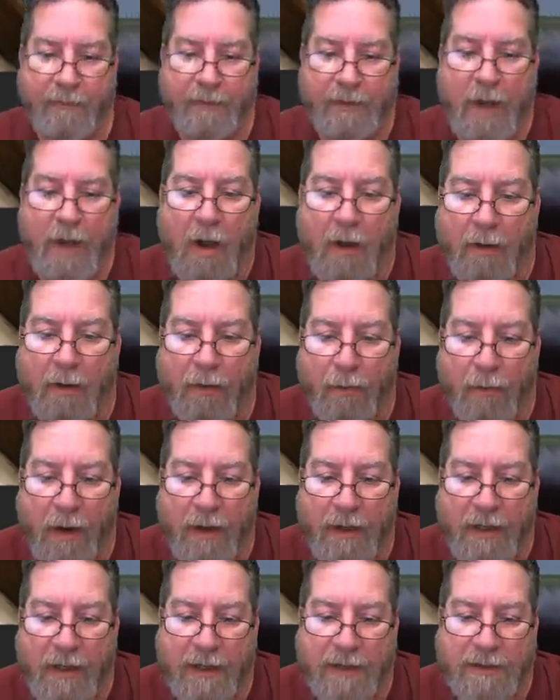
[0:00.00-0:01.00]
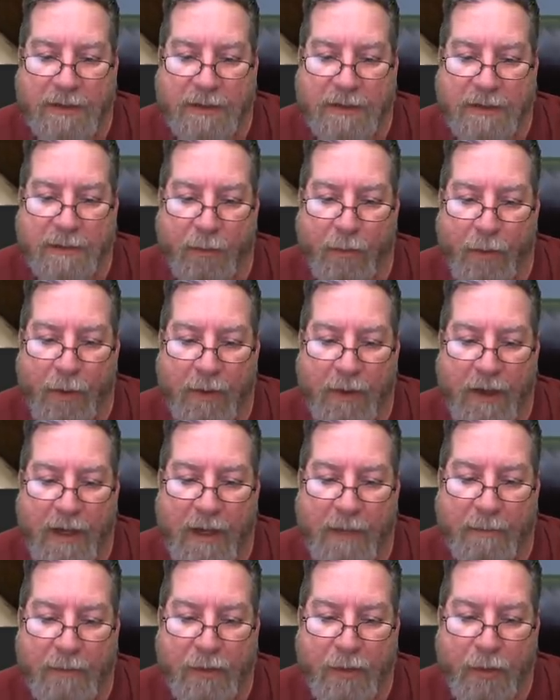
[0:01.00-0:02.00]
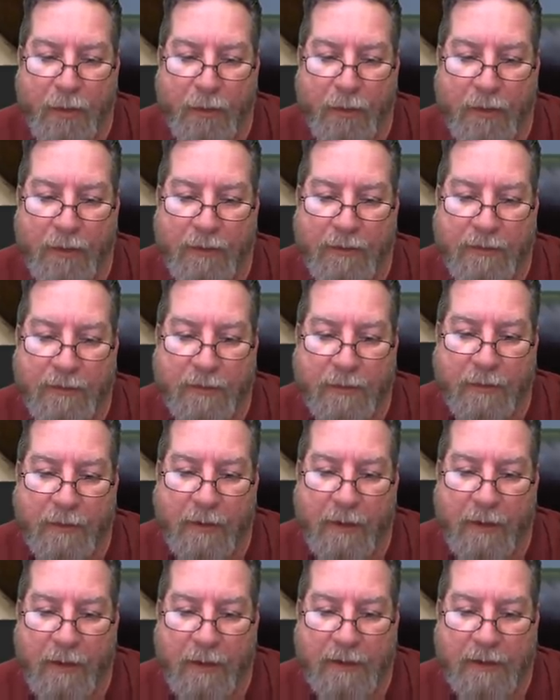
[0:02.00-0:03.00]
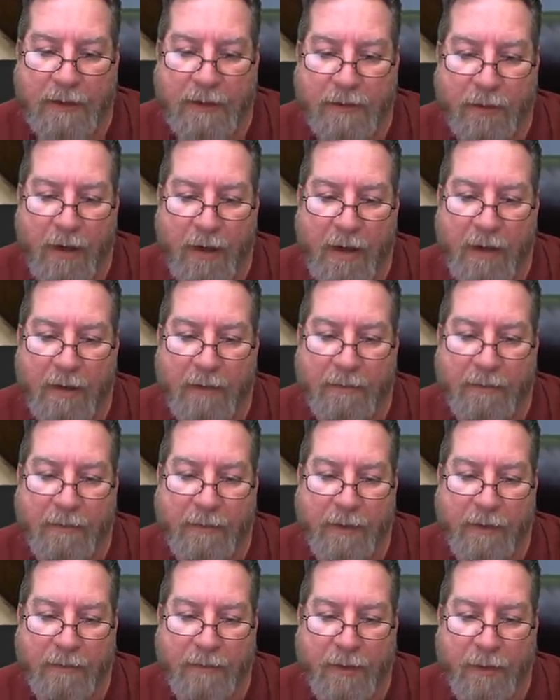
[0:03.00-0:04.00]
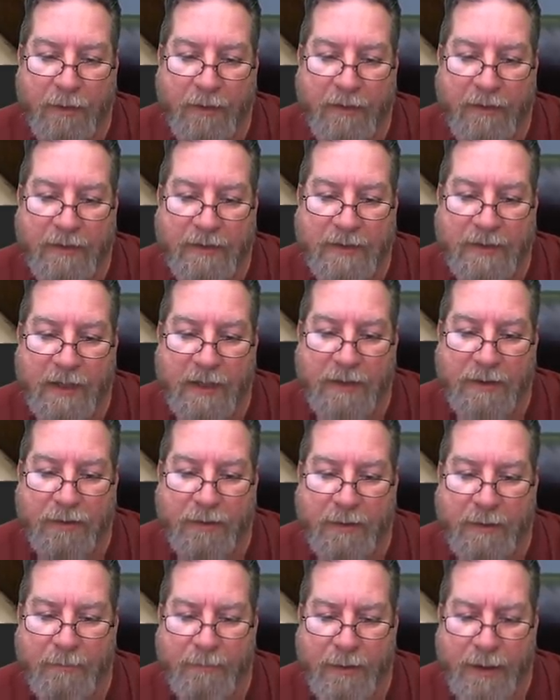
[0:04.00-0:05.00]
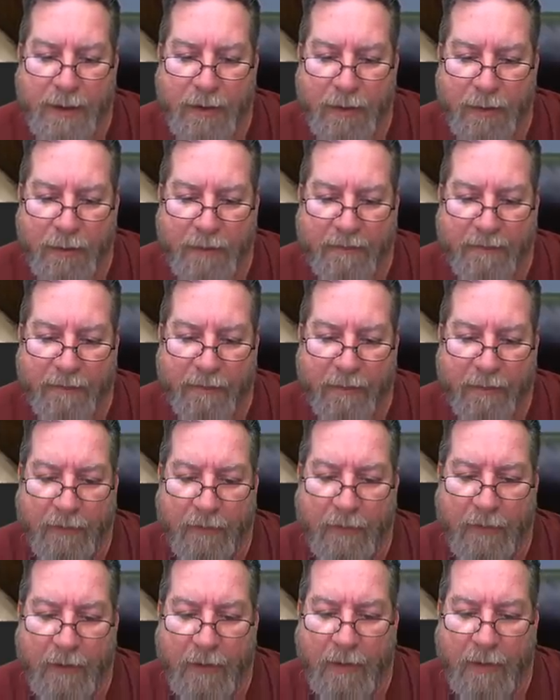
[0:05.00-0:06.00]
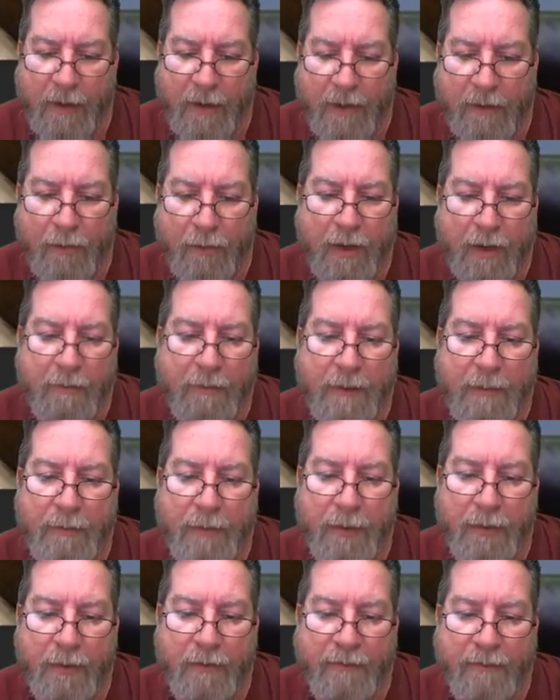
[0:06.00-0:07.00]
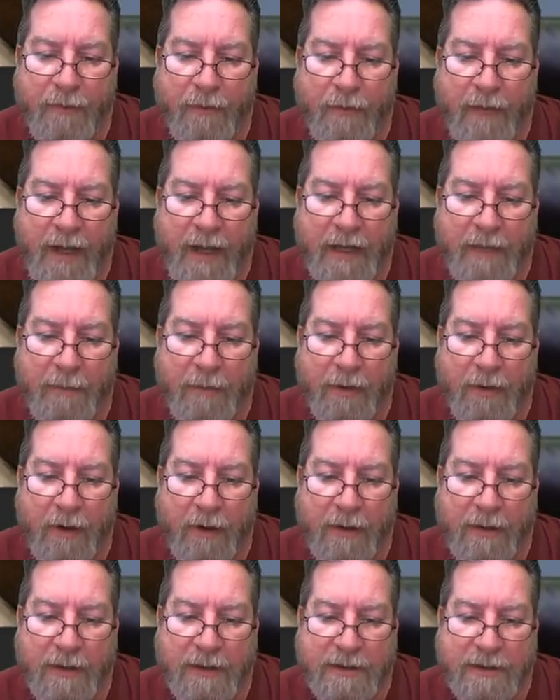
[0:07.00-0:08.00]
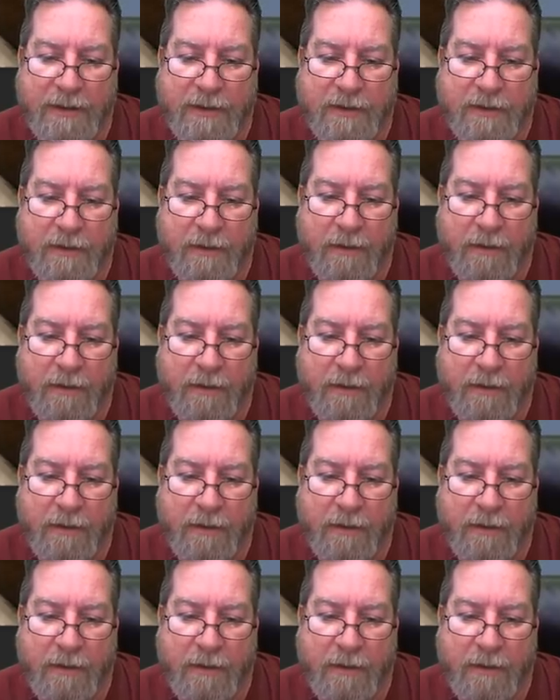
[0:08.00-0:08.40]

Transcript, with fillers: Carl Rungius, Wilhelm Kunert. These are all, you know, turn of the century, beautiful, incredibly beautiful animal artists.